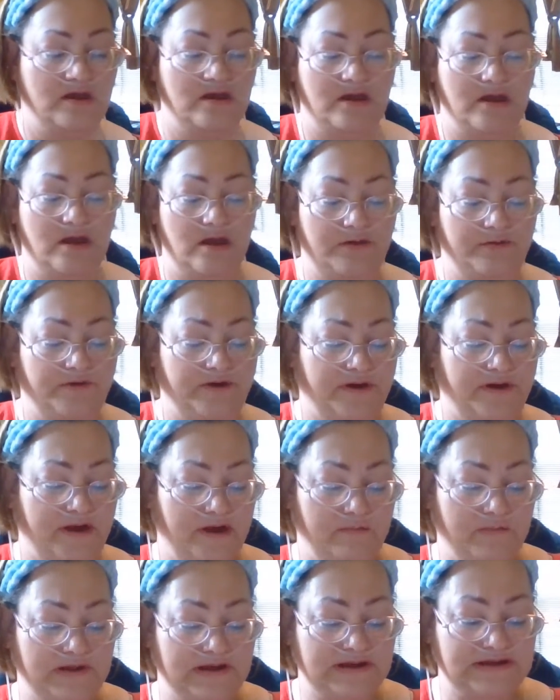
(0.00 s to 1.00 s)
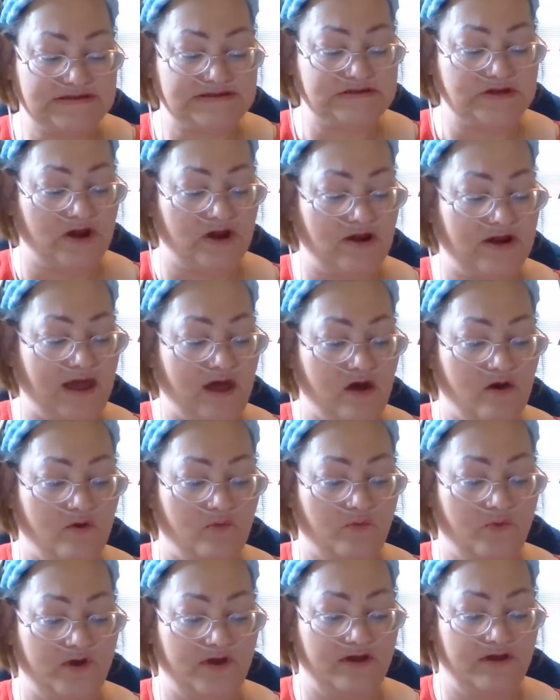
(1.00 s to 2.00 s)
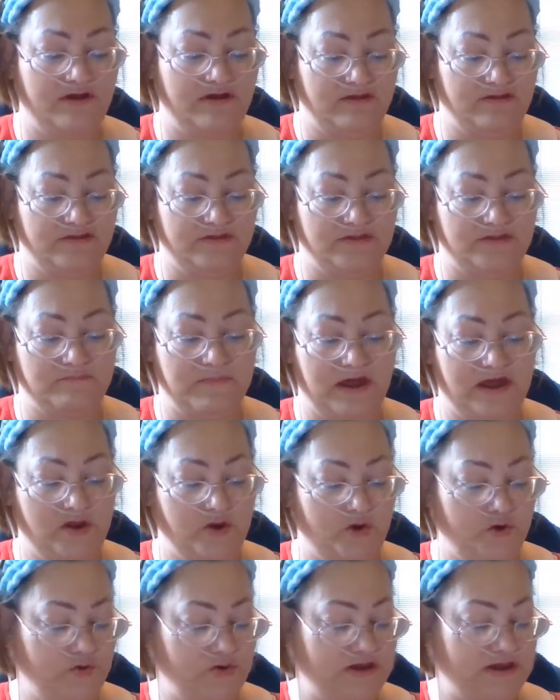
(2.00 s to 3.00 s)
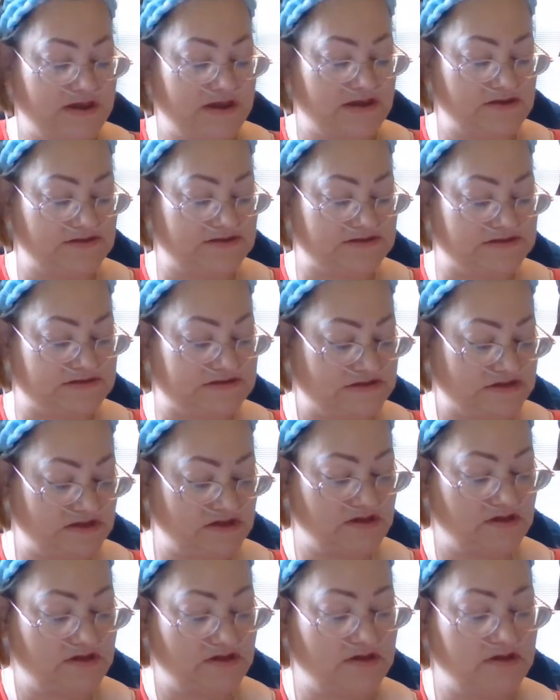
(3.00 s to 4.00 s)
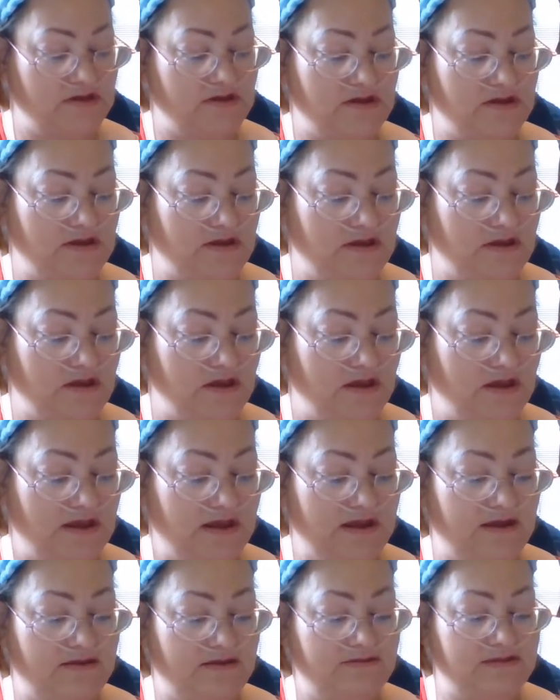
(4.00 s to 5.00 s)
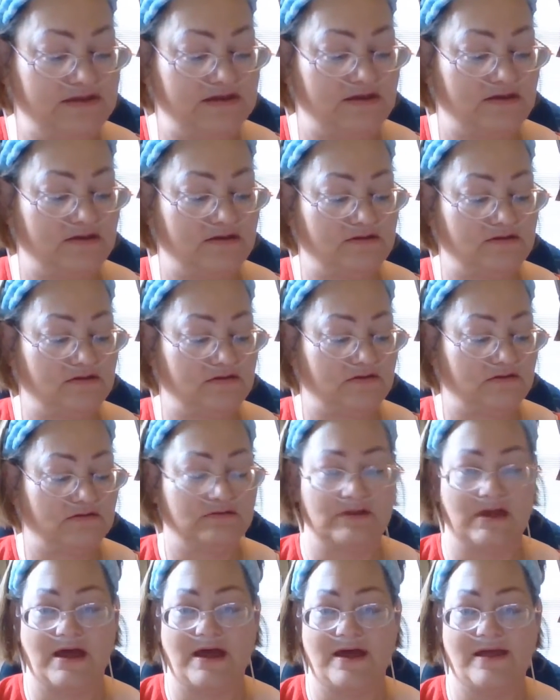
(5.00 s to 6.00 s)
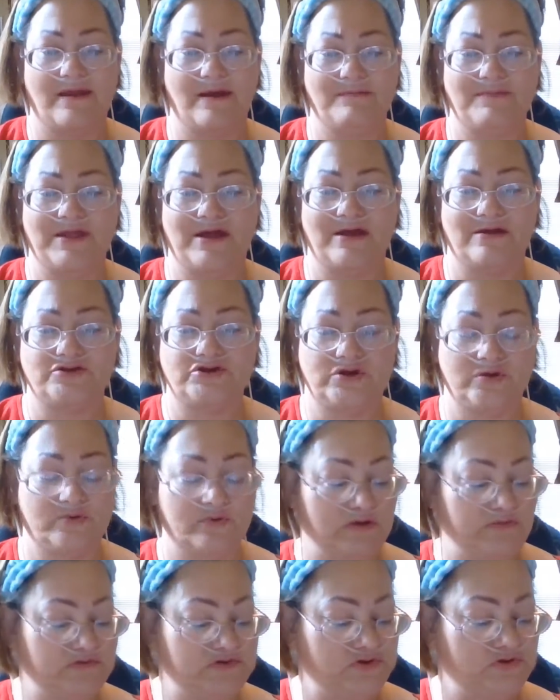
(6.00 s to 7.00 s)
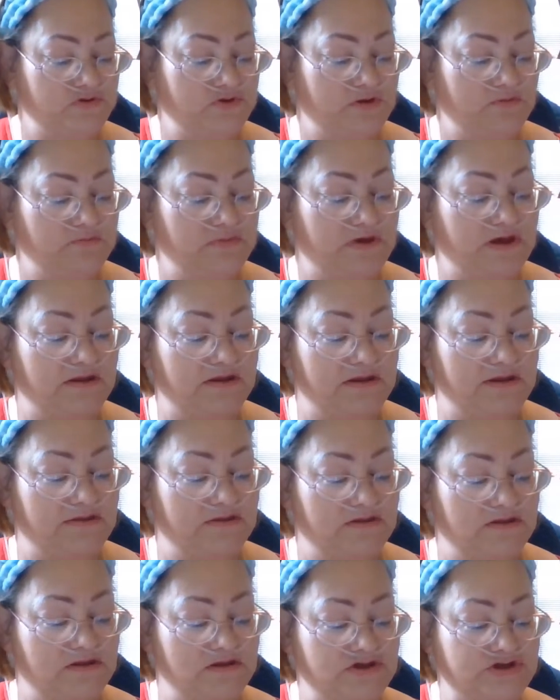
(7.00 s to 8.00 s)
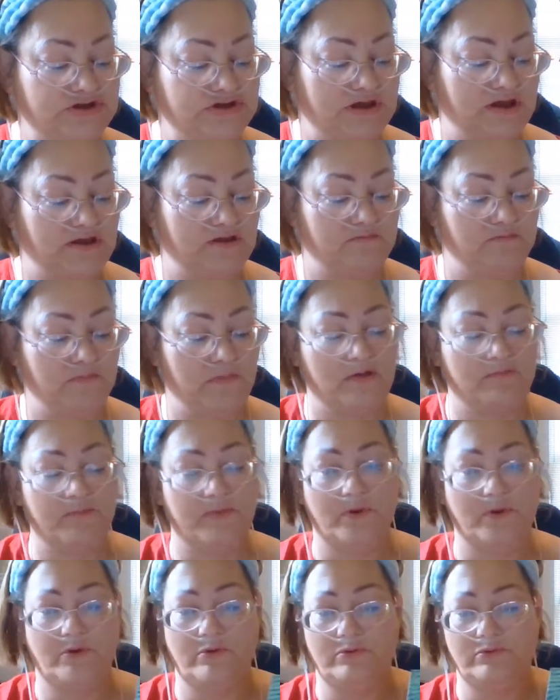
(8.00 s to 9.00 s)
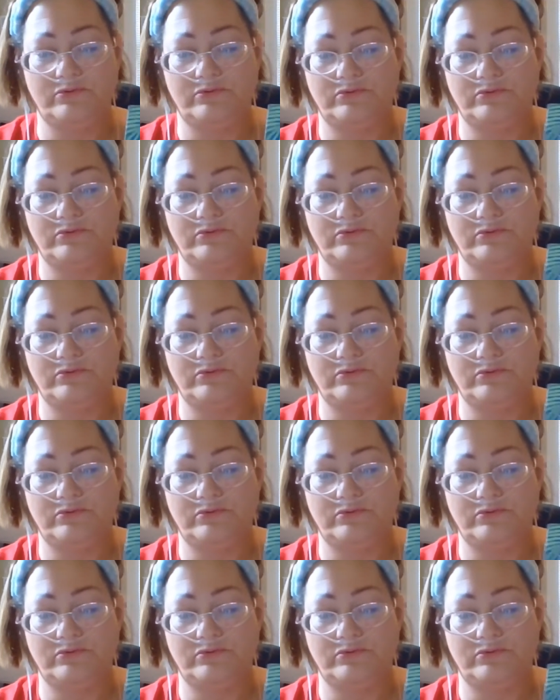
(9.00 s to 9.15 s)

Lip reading: Okay, I'm going to start out with my crease in the, I'm not sure what I'm doing, but in the shade Mambo